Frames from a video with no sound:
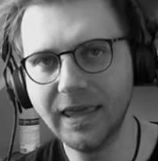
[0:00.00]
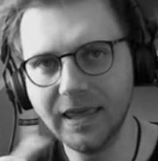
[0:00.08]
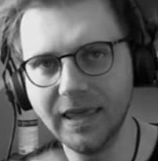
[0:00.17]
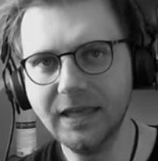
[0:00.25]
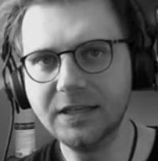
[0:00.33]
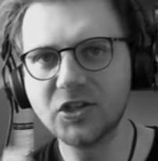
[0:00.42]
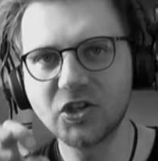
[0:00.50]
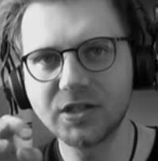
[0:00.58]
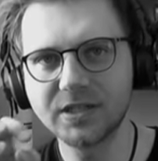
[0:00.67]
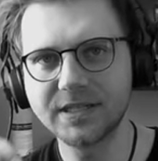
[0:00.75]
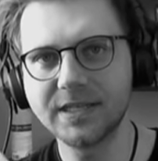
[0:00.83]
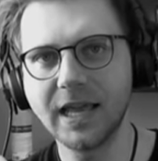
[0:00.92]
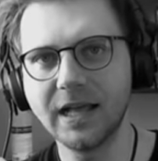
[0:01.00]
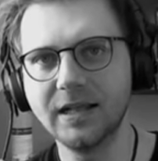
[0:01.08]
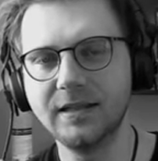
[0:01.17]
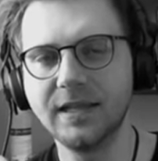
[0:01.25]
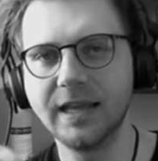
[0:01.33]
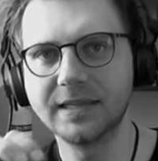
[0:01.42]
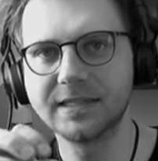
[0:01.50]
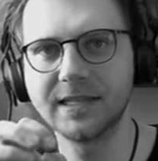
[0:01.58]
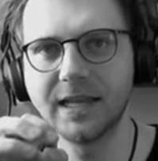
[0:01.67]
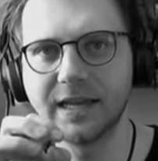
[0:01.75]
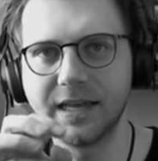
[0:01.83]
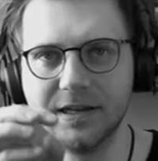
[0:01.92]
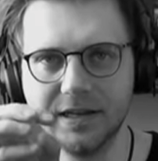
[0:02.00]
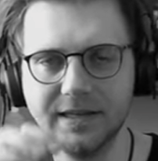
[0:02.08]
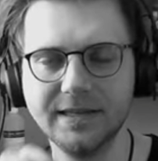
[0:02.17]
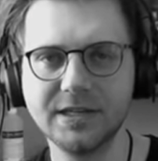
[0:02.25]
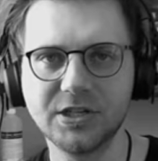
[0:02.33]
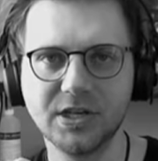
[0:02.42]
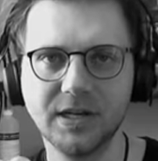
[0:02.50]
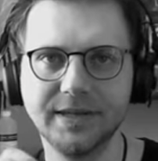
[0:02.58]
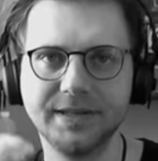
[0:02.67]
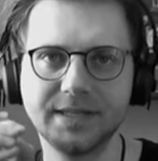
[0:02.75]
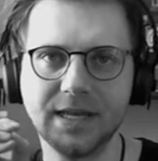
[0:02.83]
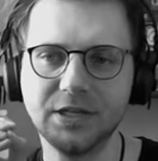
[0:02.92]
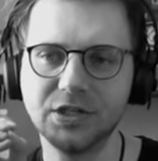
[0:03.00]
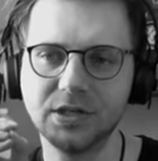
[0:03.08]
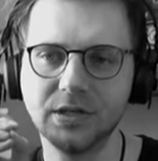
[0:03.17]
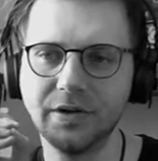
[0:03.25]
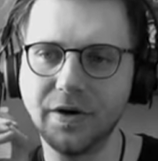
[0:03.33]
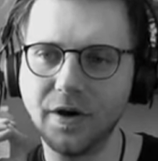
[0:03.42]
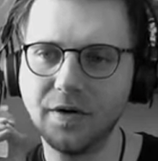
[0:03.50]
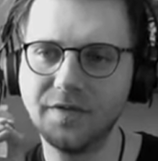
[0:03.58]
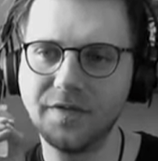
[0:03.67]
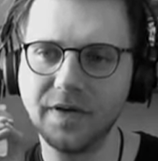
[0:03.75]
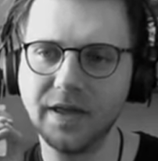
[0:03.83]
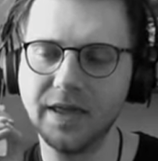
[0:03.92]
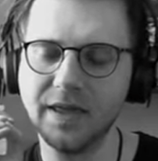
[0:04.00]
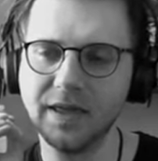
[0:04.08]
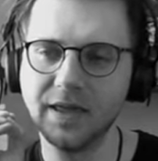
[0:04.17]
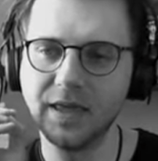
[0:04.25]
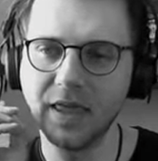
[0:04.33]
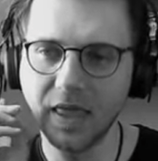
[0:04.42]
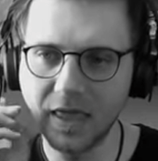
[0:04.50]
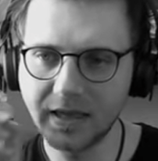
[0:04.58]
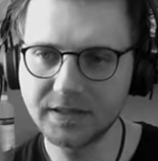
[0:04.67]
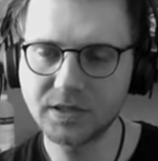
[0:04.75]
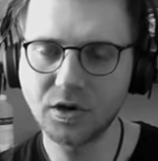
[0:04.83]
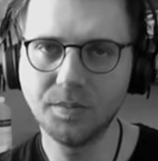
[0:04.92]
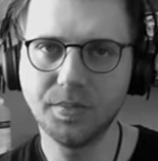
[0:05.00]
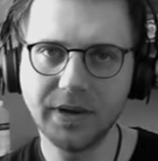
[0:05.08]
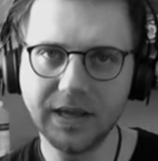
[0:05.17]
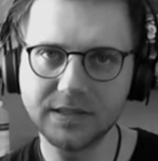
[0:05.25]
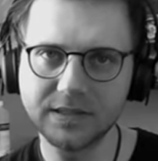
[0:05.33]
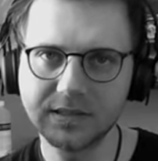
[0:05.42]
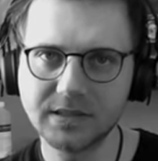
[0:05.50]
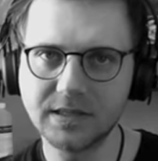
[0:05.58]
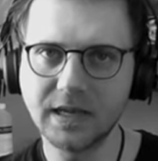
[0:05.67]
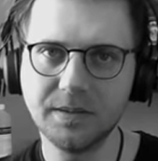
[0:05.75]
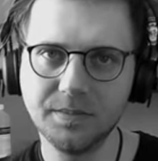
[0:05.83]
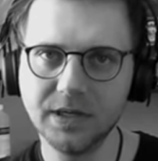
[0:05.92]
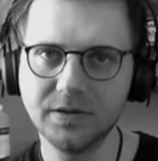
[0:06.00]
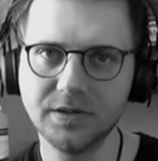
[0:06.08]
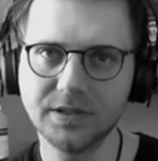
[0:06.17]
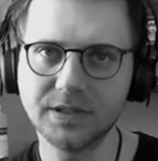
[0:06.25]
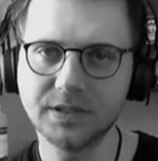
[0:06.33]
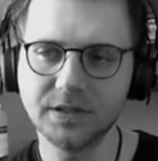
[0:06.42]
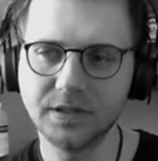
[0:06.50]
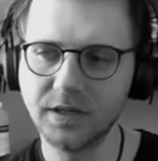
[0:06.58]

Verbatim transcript: each cell gets like an initialization of x component 10 meters,